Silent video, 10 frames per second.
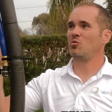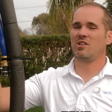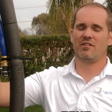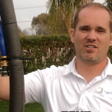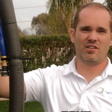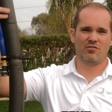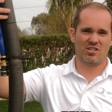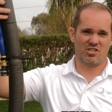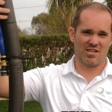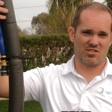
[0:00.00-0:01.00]
we'd love to give you
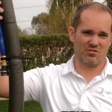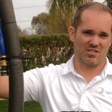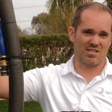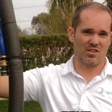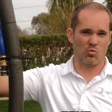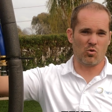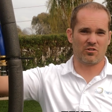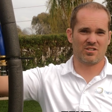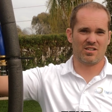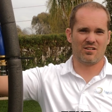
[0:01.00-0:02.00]
the chance to extend the
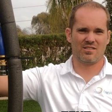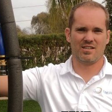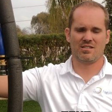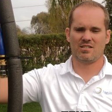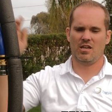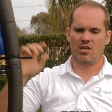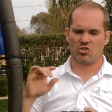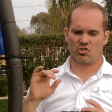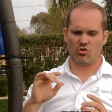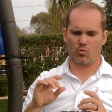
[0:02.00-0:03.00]
warranty on this,
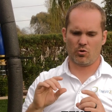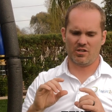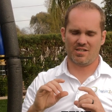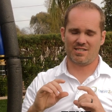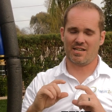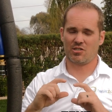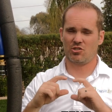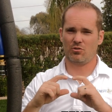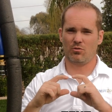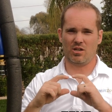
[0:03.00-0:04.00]
so we're gonna
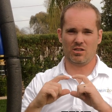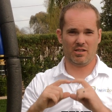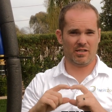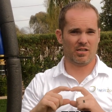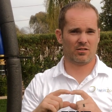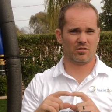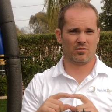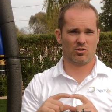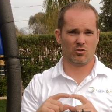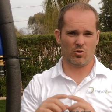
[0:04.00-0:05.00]
text you a link
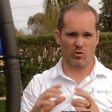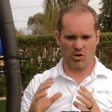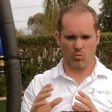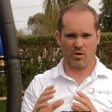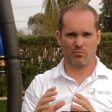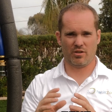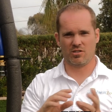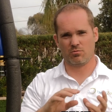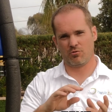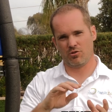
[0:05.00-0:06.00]
to a, a web
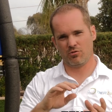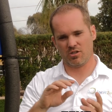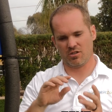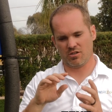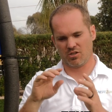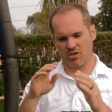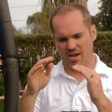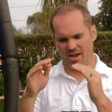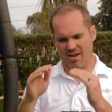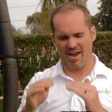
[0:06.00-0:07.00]
page where you can
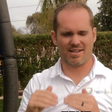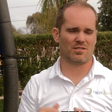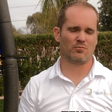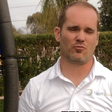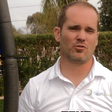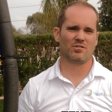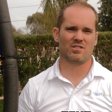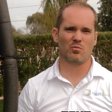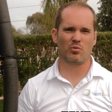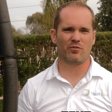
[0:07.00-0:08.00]
add some real
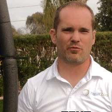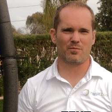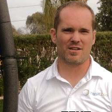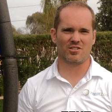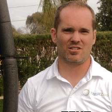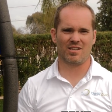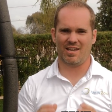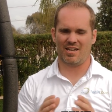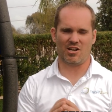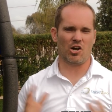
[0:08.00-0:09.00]
simple information
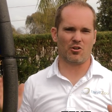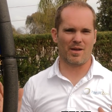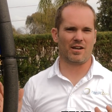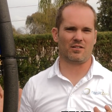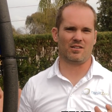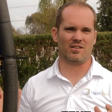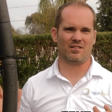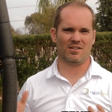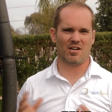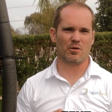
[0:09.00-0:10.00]
and automatically
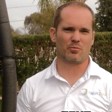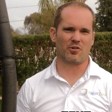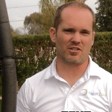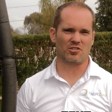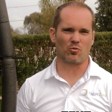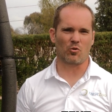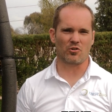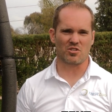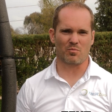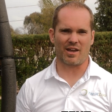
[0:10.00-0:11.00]
upgrades your
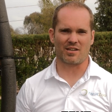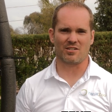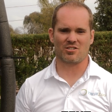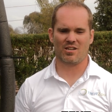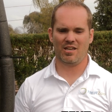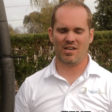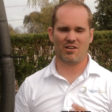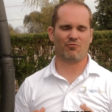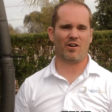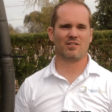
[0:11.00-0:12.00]
warranty package.
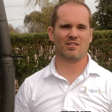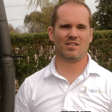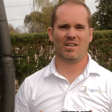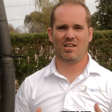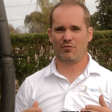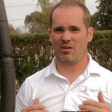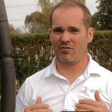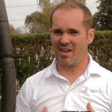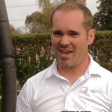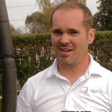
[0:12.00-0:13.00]
And finally, if you
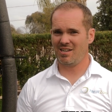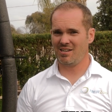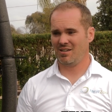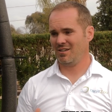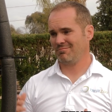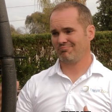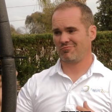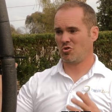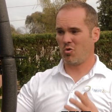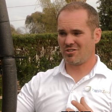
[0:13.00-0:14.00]
have any
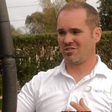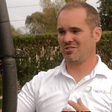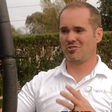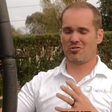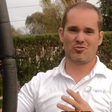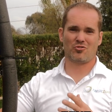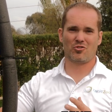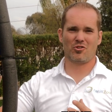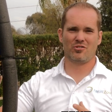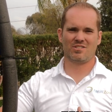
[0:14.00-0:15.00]
questions or
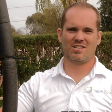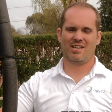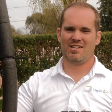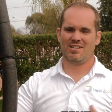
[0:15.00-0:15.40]
concerns,